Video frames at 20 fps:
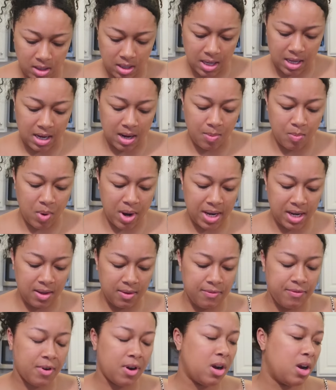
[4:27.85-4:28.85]
And I'm
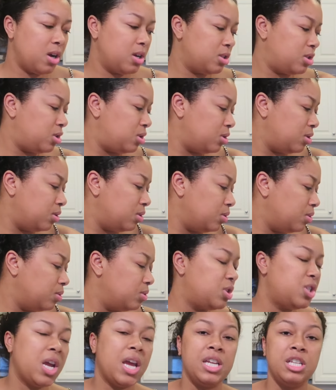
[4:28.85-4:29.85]
waiting for her to
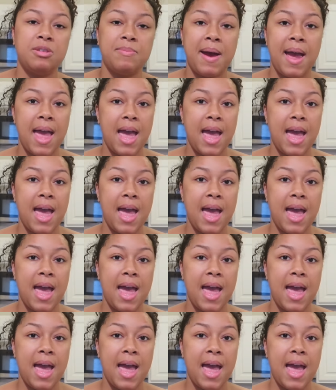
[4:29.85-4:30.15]
change my